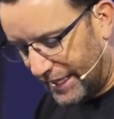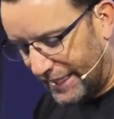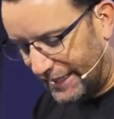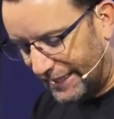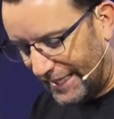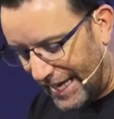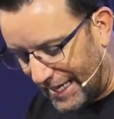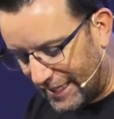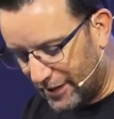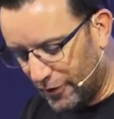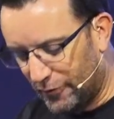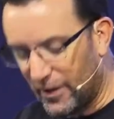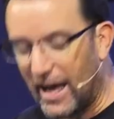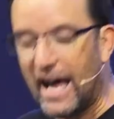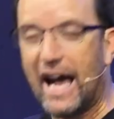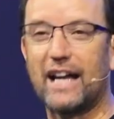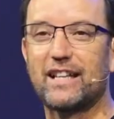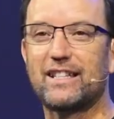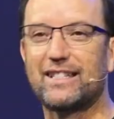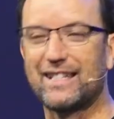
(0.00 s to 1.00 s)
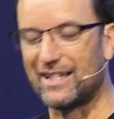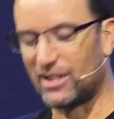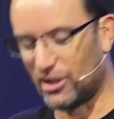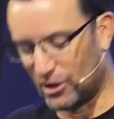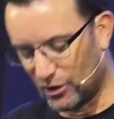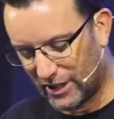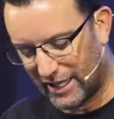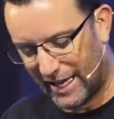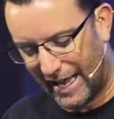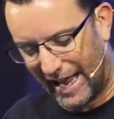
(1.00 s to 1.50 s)
lack of access to
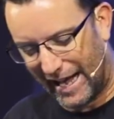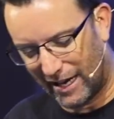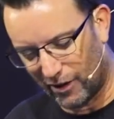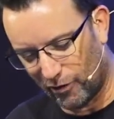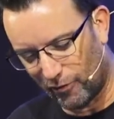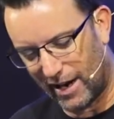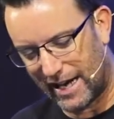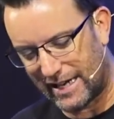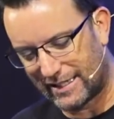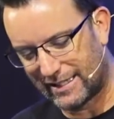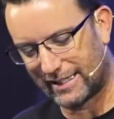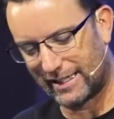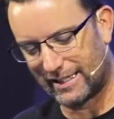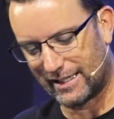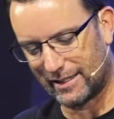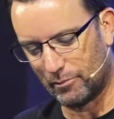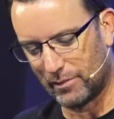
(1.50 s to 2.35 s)
care, racism,